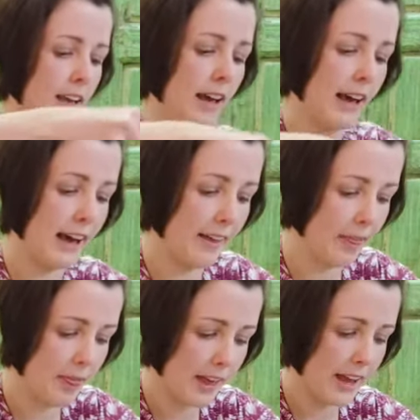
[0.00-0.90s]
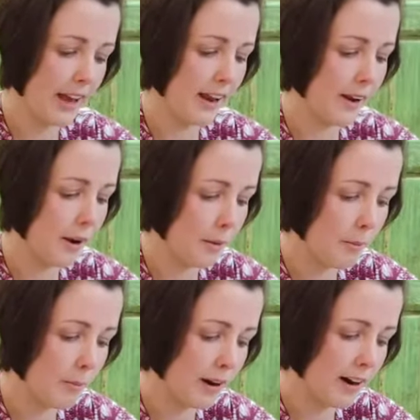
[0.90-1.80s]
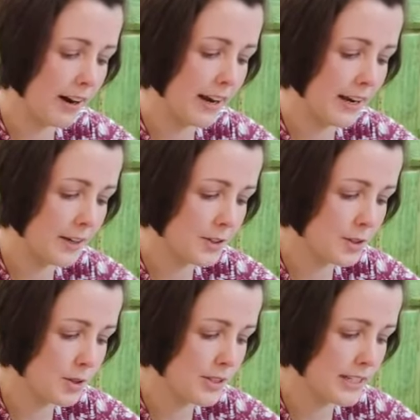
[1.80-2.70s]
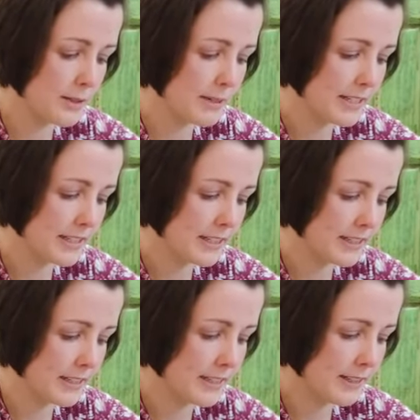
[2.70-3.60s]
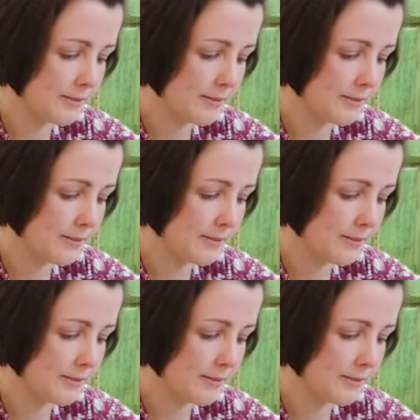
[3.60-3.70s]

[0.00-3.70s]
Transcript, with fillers: and then by 2 centimetres.